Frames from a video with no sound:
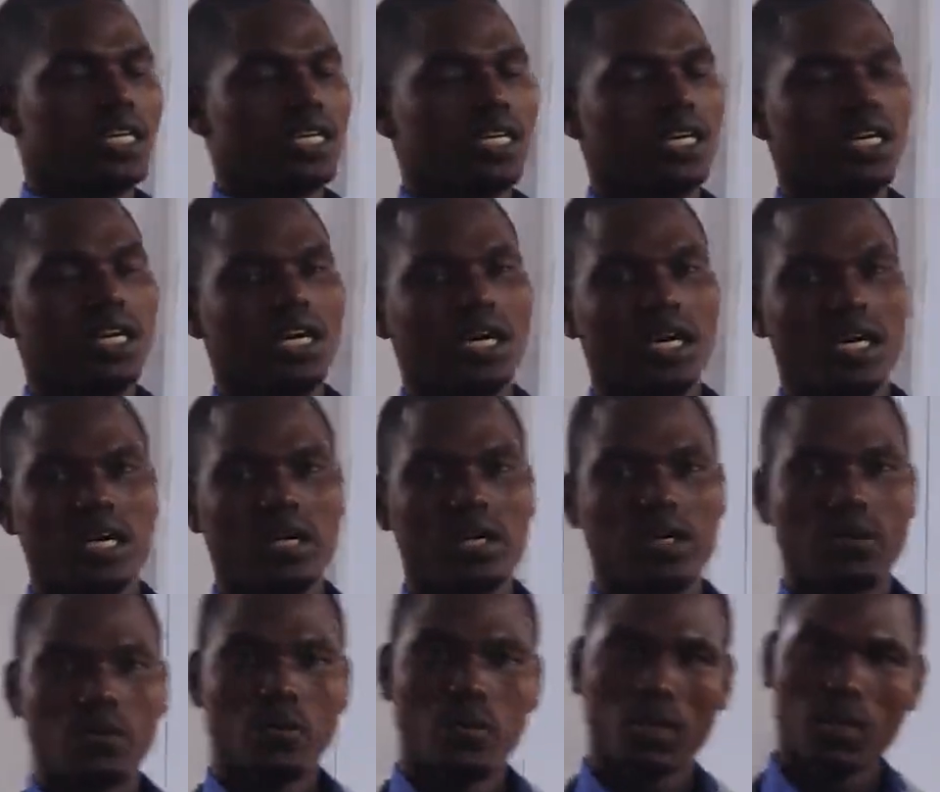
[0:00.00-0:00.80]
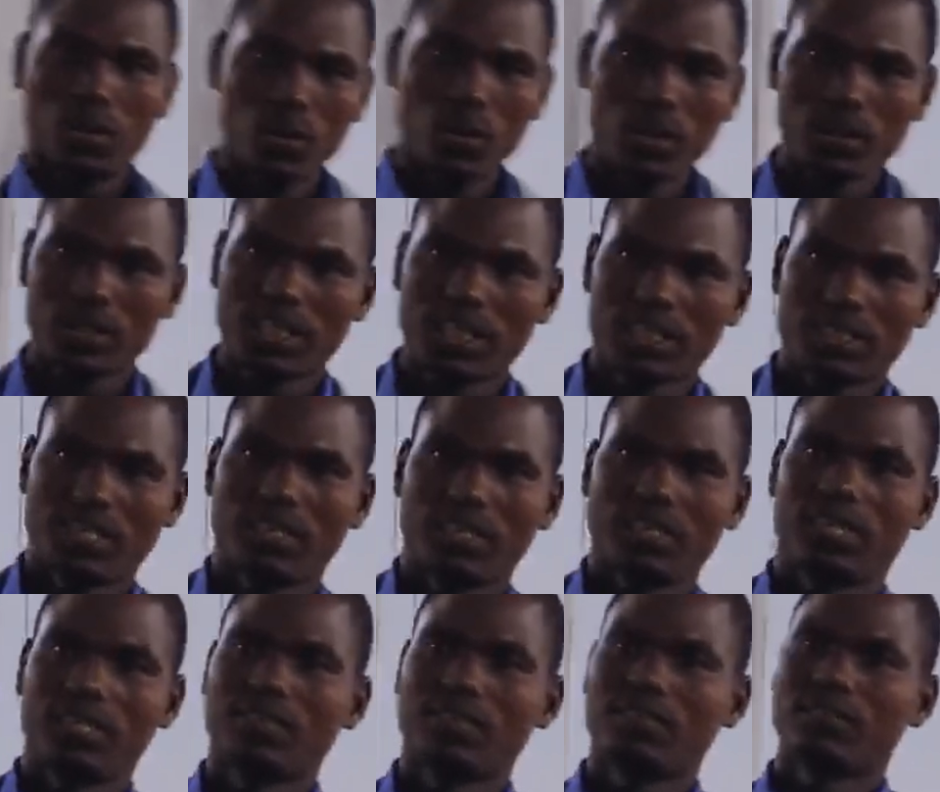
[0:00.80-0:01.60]
We looked at
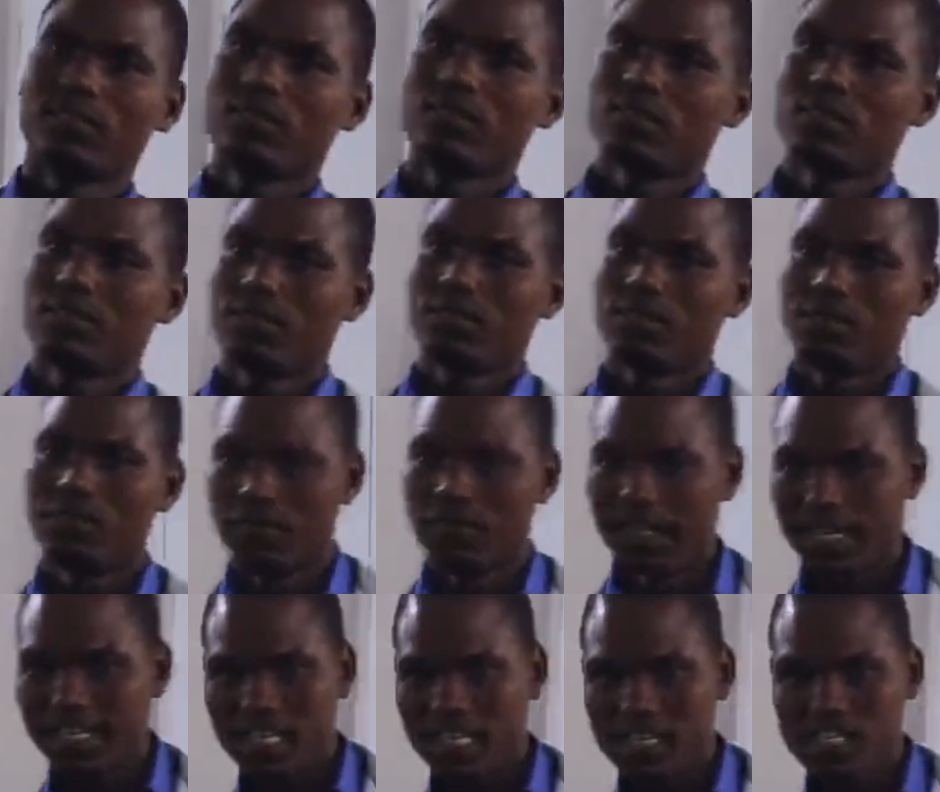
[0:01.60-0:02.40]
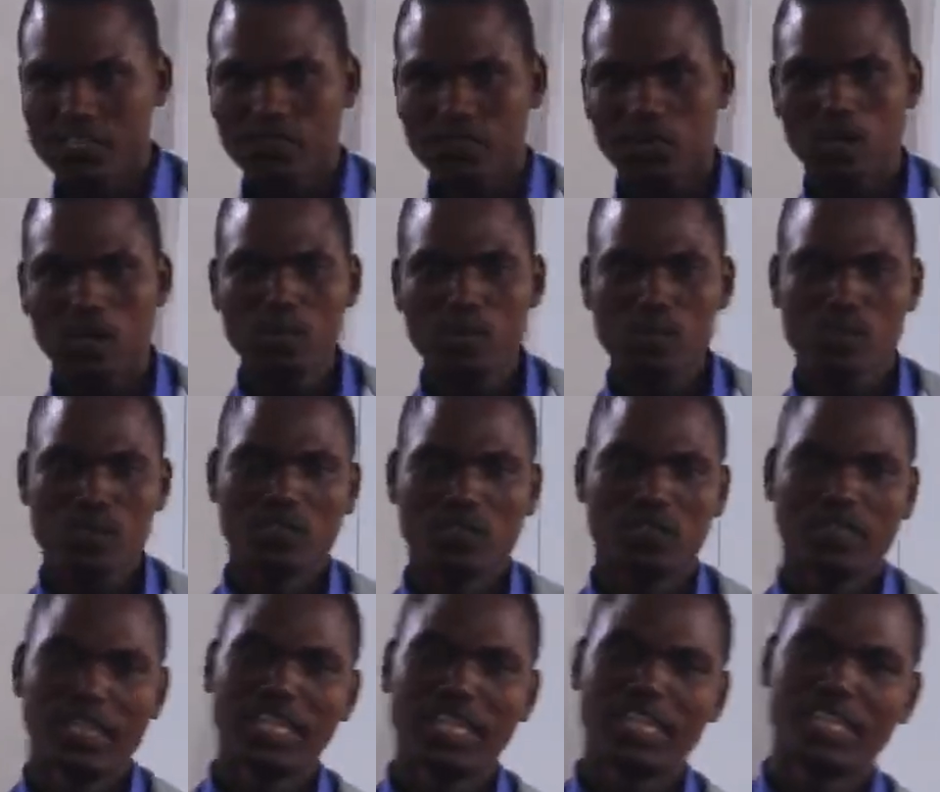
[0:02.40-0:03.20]
various forms
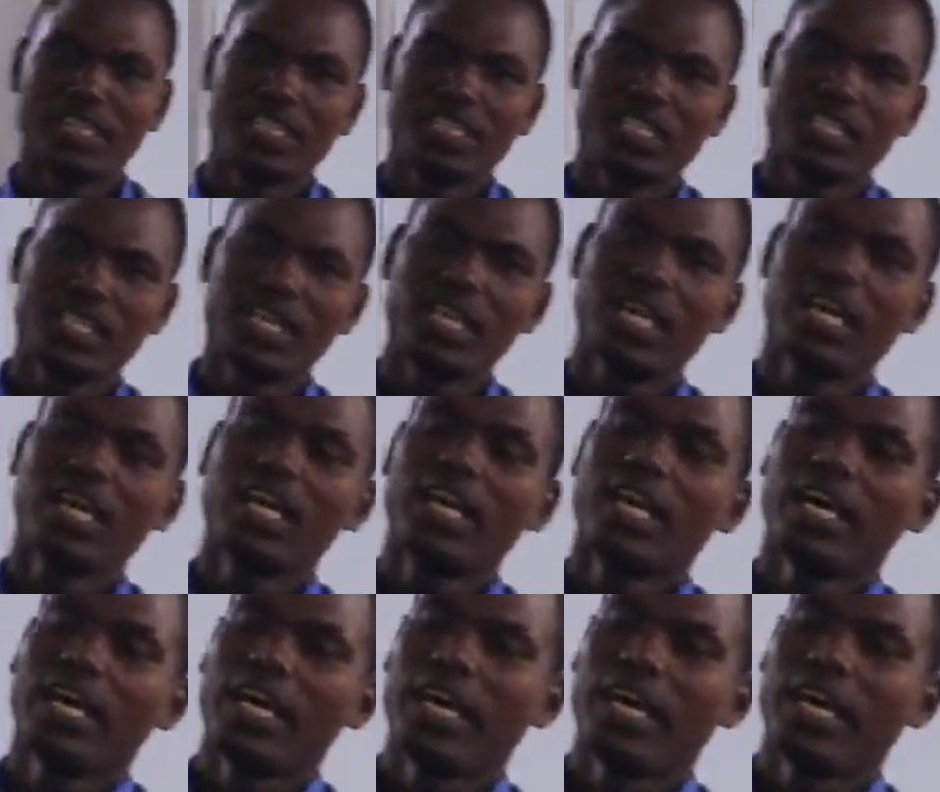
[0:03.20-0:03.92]
of energy,